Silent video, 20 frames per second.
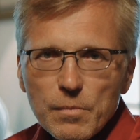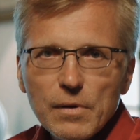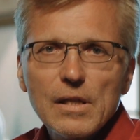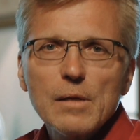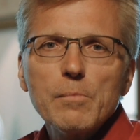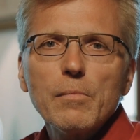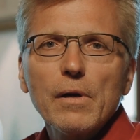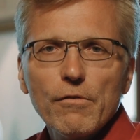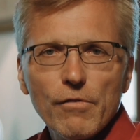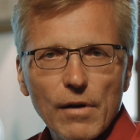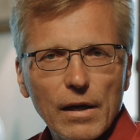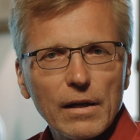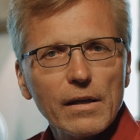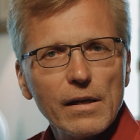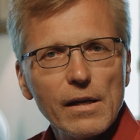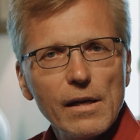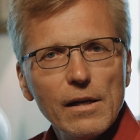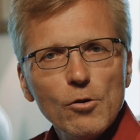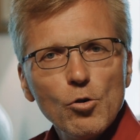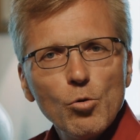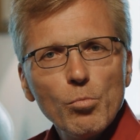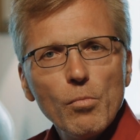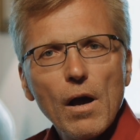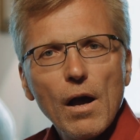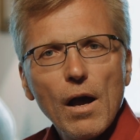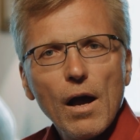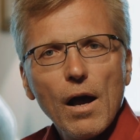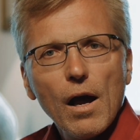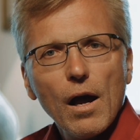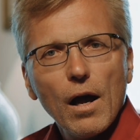which related
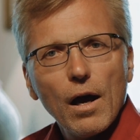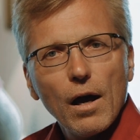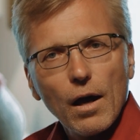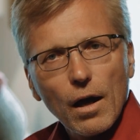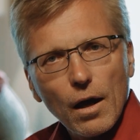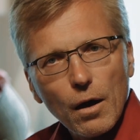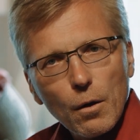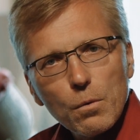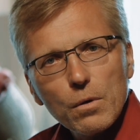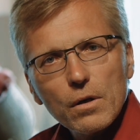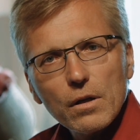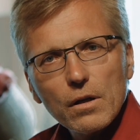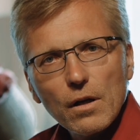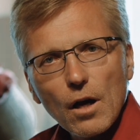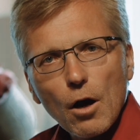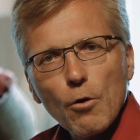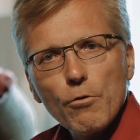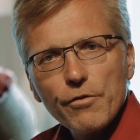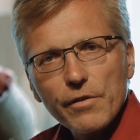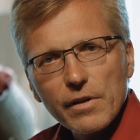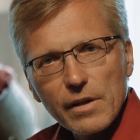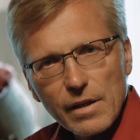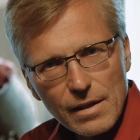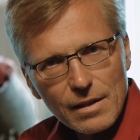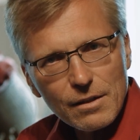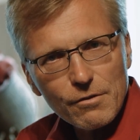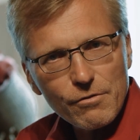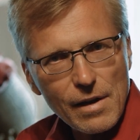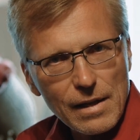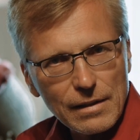to present issues and
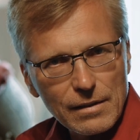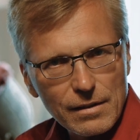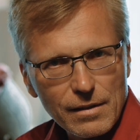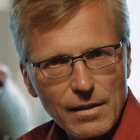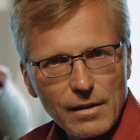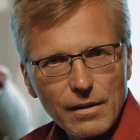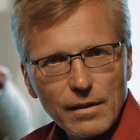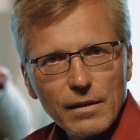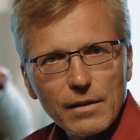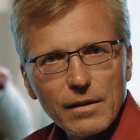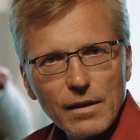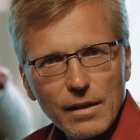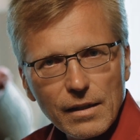needs.